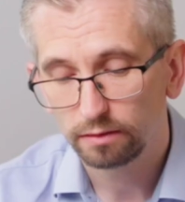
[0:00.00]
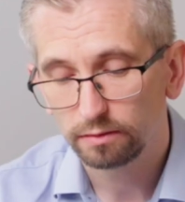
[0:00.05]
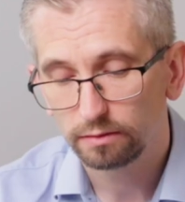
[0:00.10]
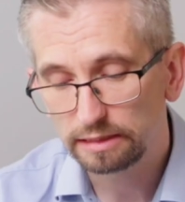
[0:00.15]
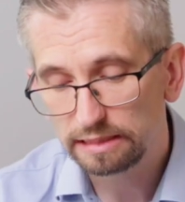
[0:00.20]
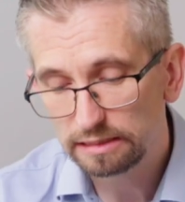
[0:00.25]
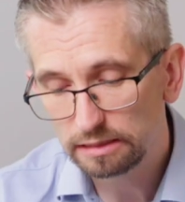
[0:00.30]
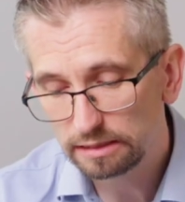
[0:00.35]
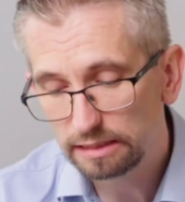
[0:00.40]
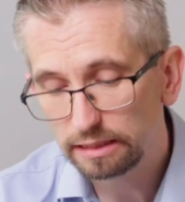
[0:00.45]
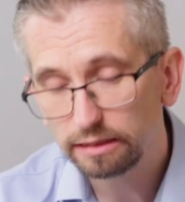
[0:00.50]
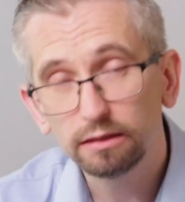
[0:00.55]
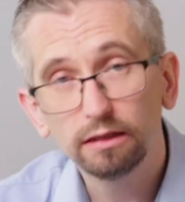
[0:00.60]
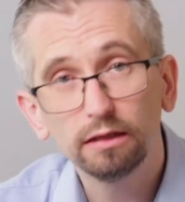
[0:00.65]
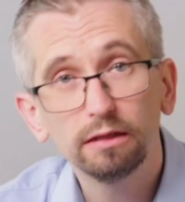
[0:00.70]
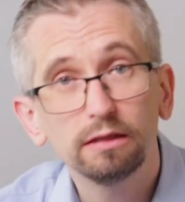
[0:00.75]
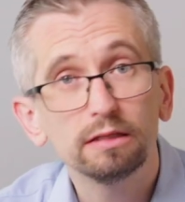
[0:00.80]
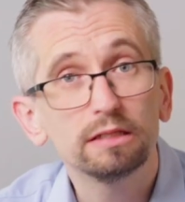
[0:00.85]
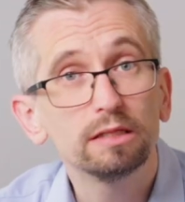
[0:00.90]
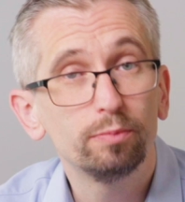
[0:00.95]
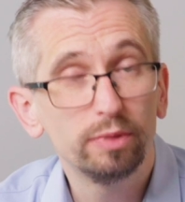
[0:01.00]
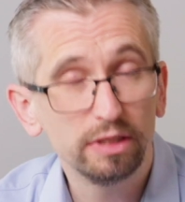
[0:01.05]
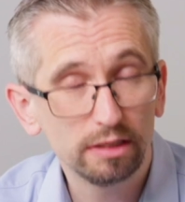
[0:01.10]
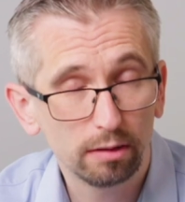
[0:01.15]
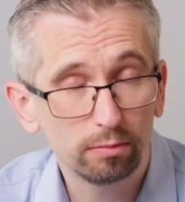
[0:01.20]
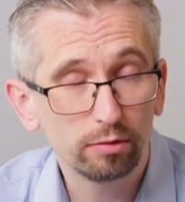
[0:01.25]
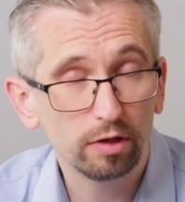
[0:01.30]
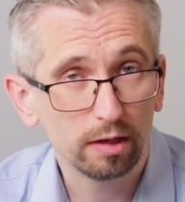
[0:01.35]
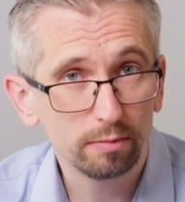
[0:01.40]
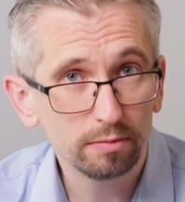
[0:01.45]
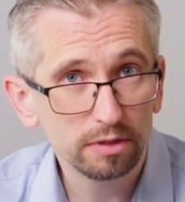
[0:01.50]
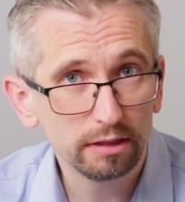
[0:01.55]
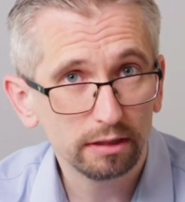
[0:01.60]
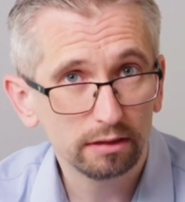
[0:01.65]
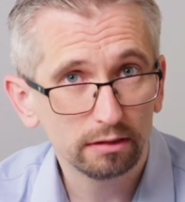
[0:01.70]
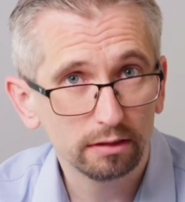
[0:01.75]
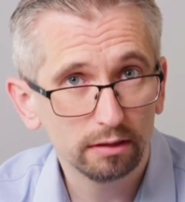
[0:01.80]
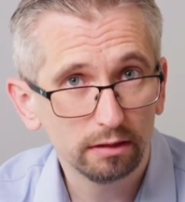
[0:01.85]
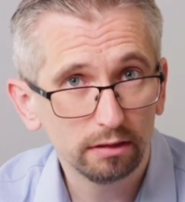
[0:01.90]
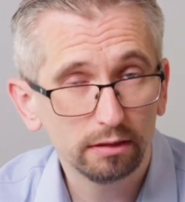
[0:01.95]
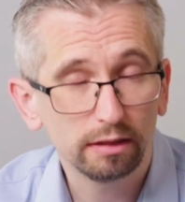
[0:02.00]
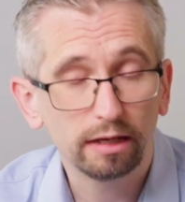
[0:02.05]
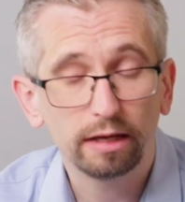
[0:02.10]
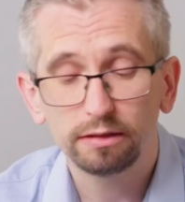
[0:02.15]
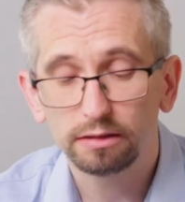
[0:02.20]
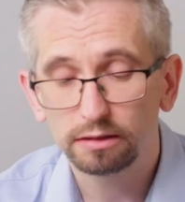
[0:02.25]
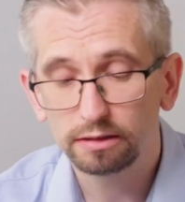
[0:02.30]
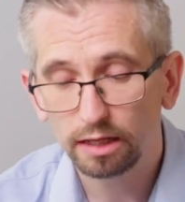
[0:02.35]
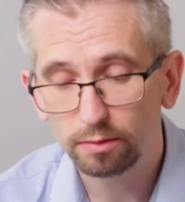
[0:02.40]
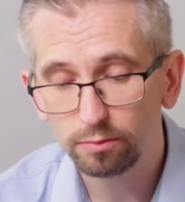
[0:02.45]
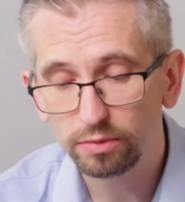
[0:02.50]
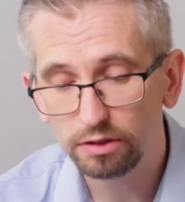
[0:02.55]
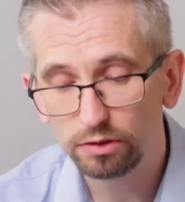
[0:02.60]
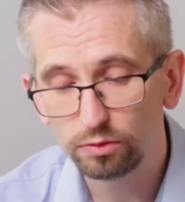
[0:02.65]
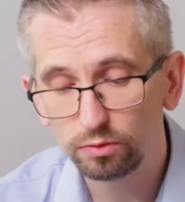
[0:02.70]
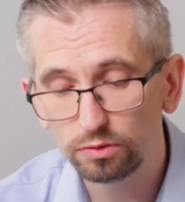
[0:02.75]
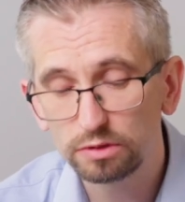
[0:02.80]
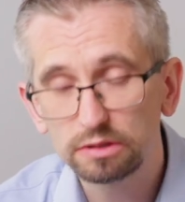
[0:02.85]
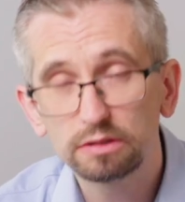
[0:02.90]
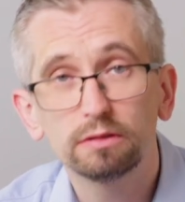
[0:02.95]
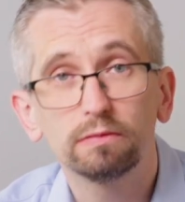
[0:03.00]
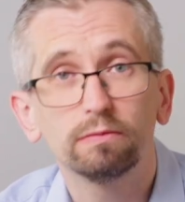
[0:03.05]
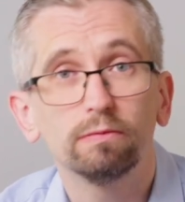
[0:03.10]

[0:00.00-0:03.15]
This signal is a PWM signal and it can be used